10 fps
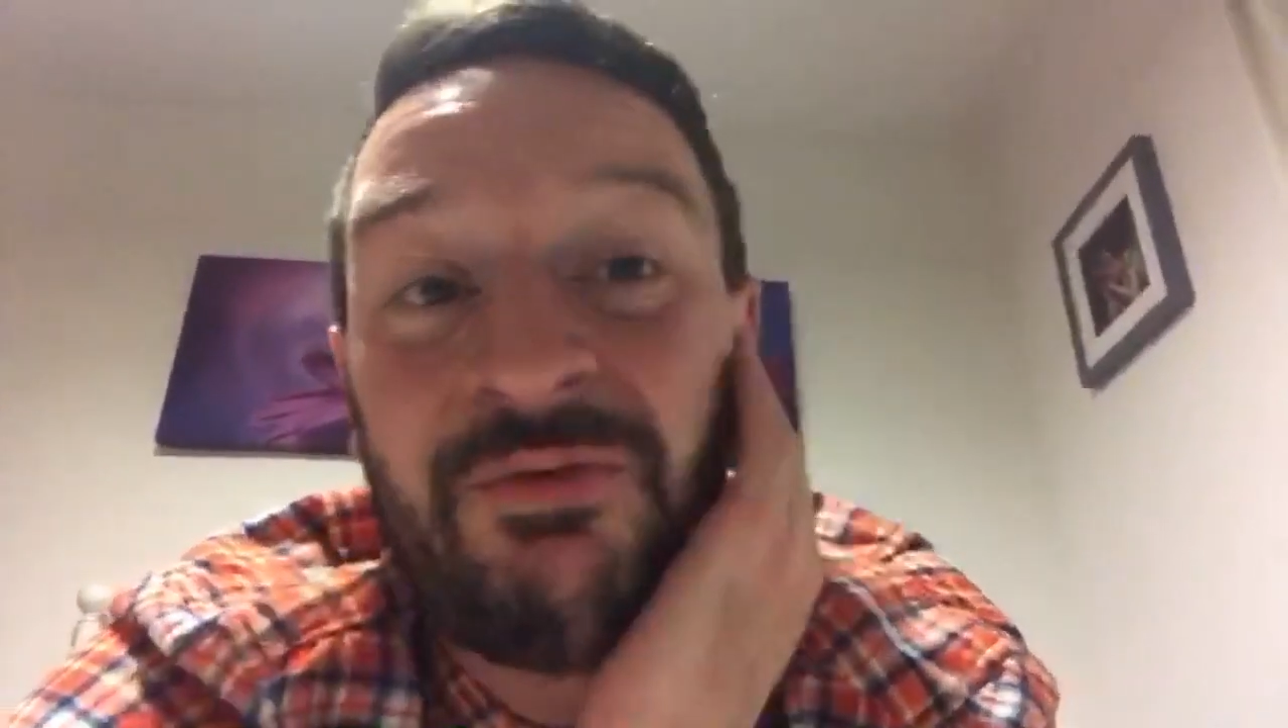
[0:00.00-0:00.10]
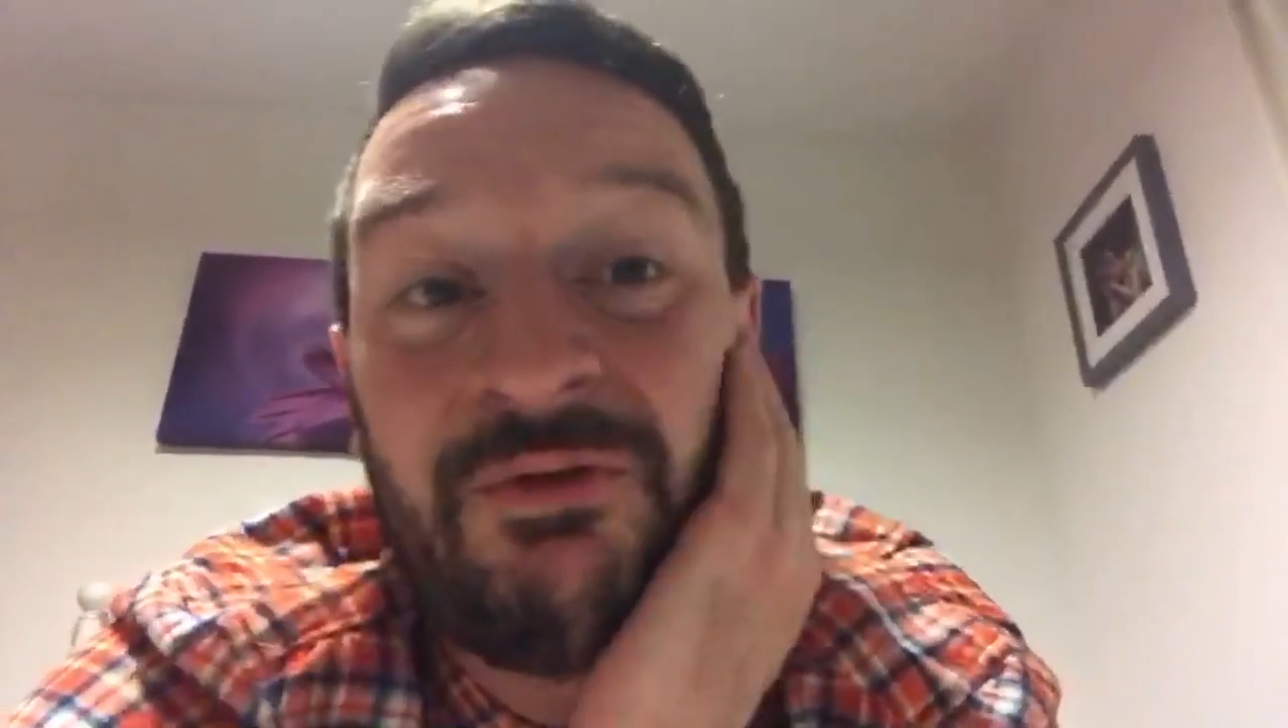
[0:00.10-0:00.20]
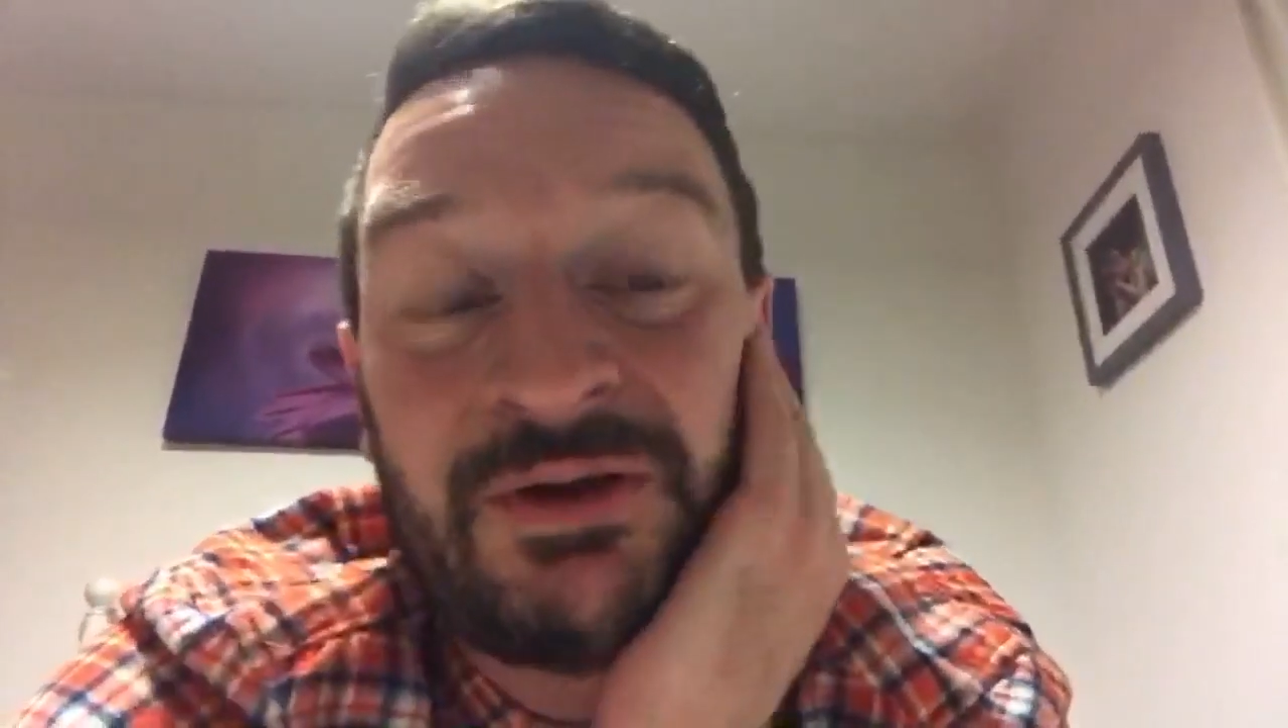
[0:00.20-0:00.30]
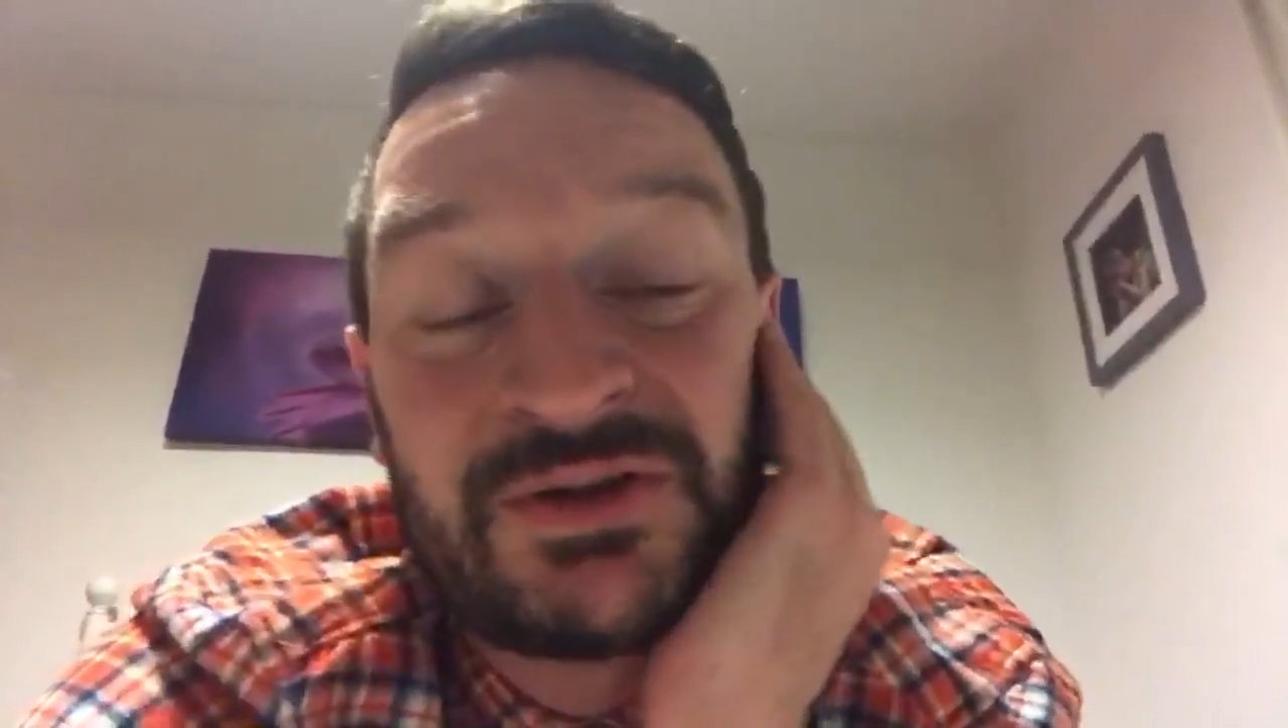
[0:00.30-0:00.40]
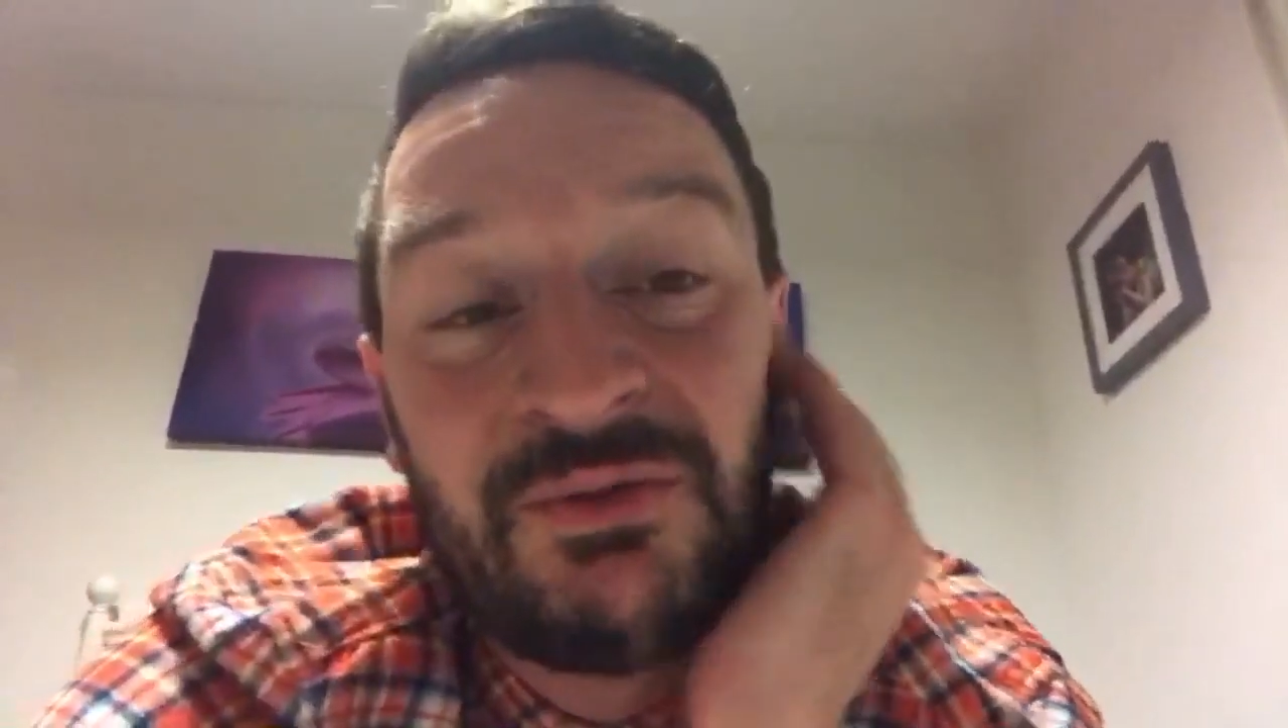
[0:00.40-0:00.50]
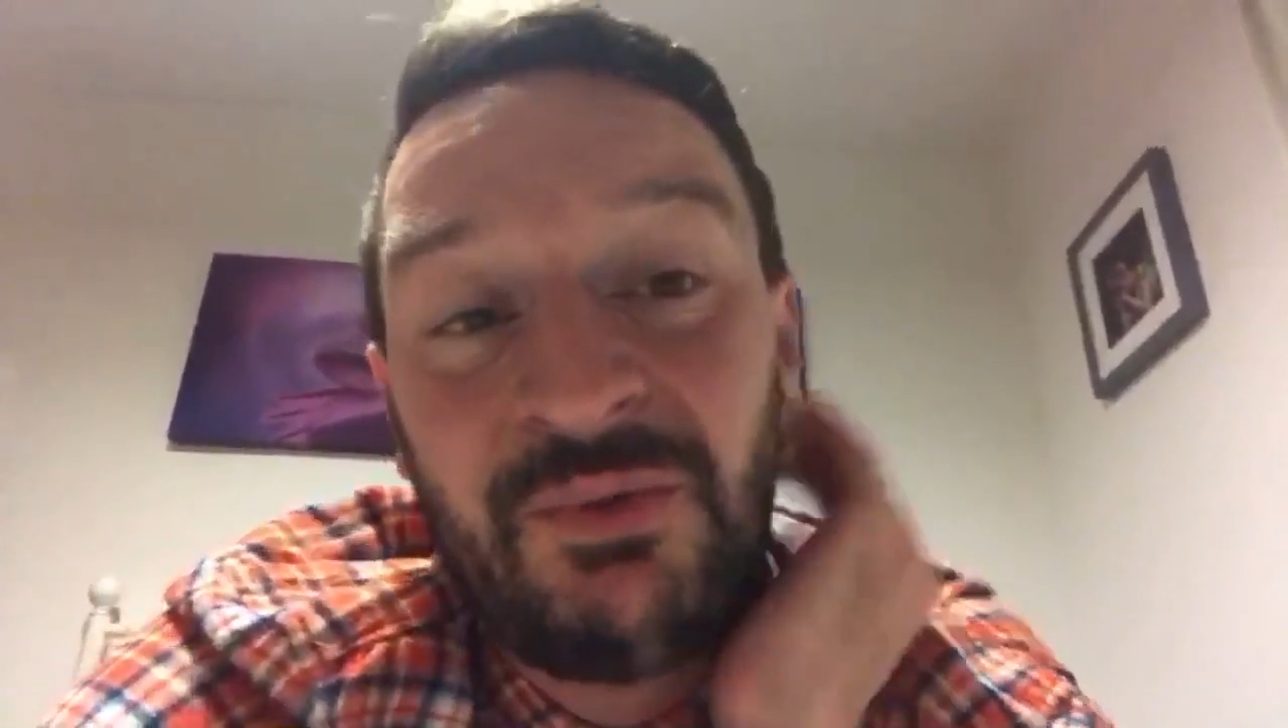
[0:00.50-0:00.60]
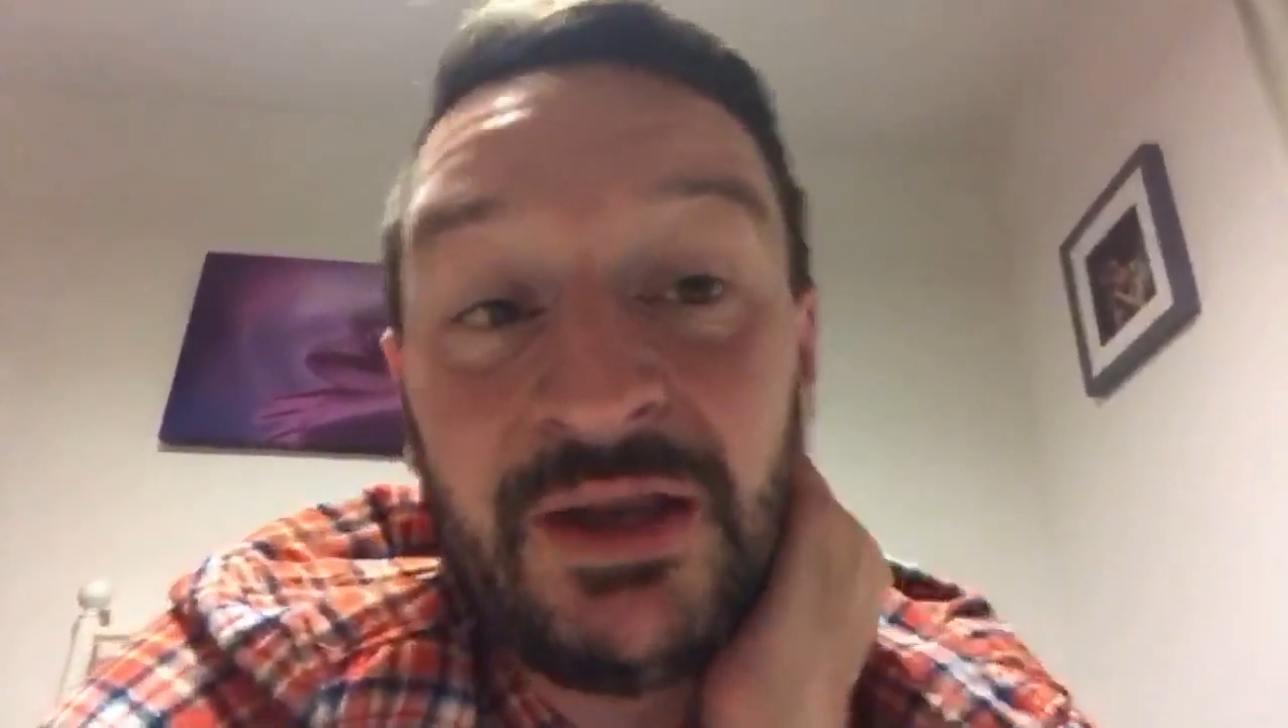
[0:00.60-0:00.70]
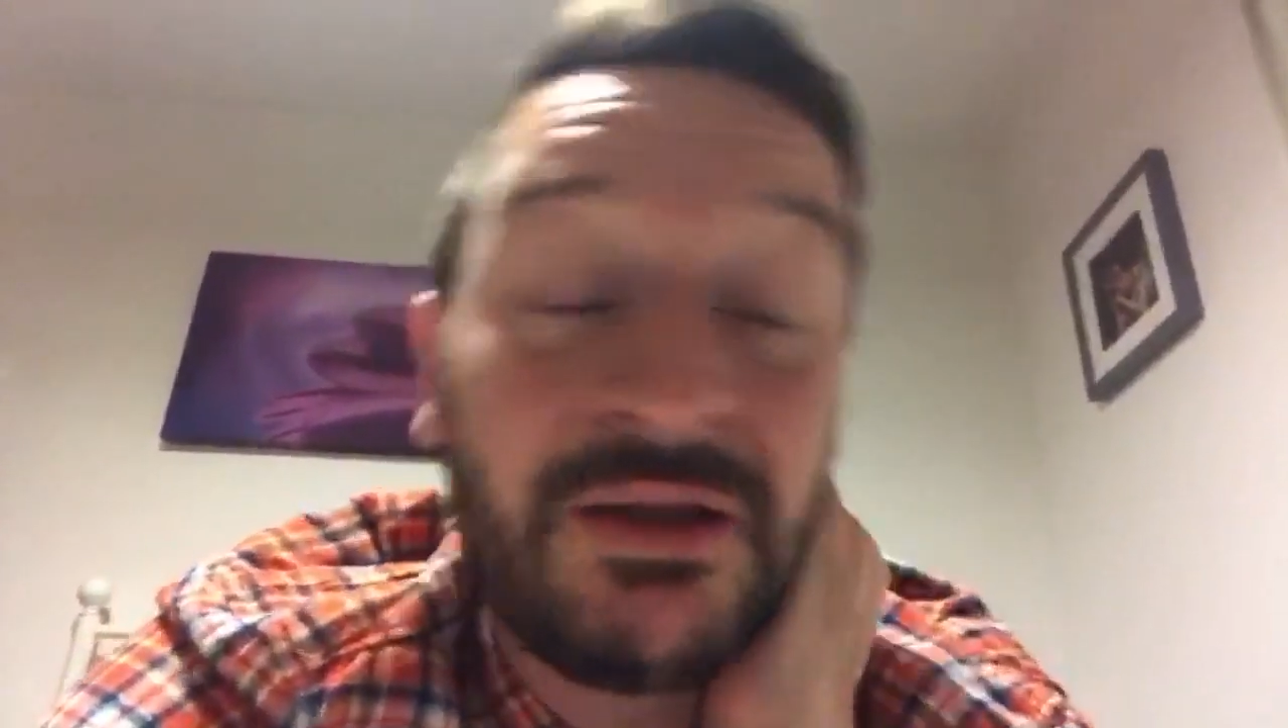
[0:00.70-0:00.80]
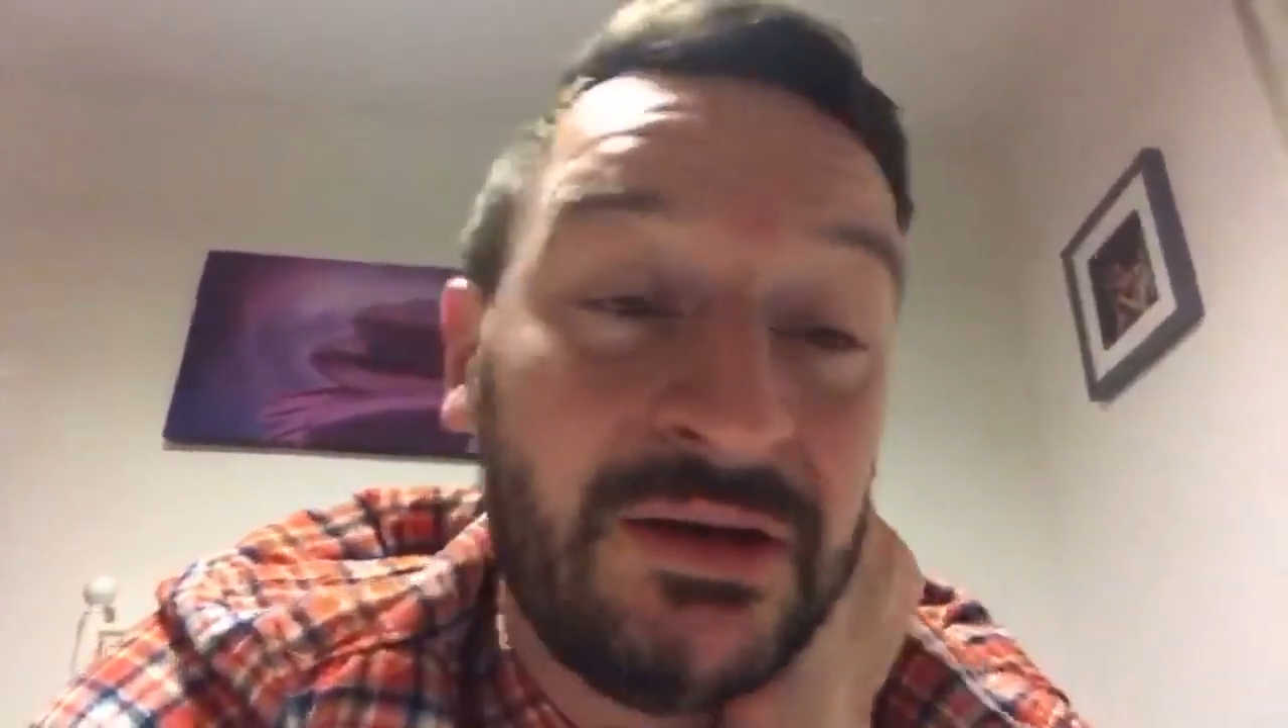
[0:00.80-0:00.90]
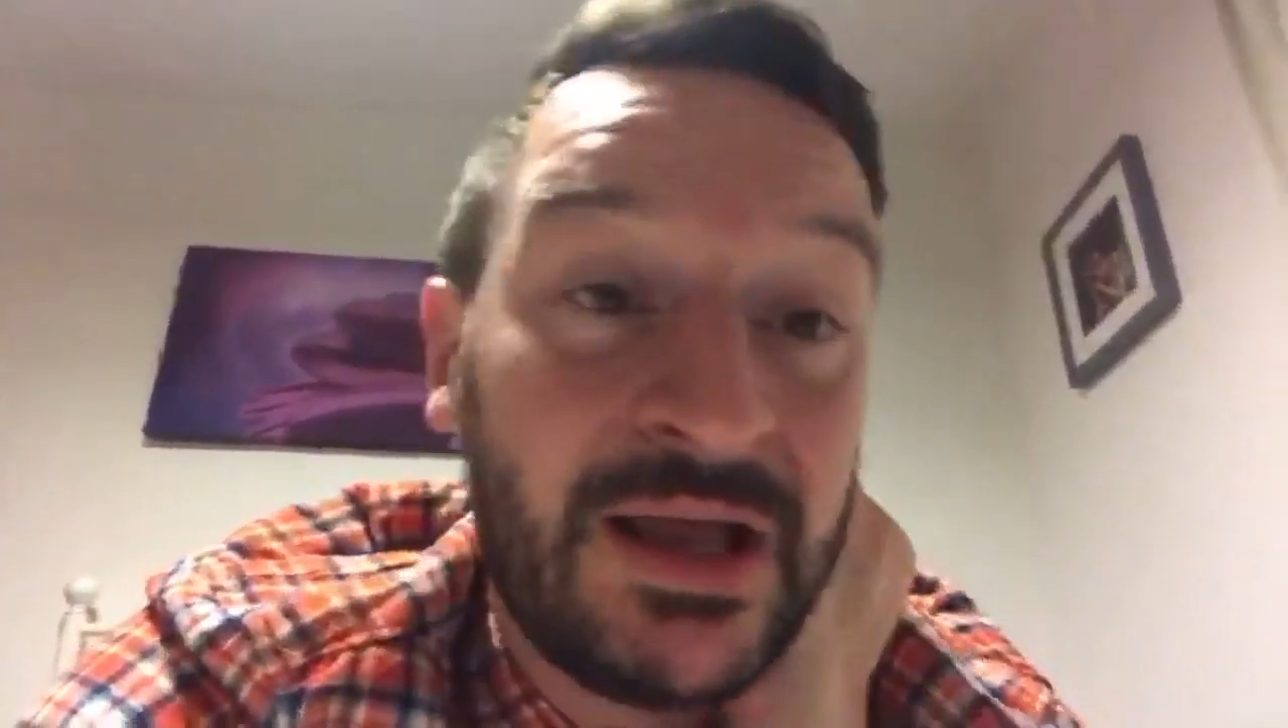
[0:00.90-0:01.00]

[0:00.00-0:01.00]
the rest of the week and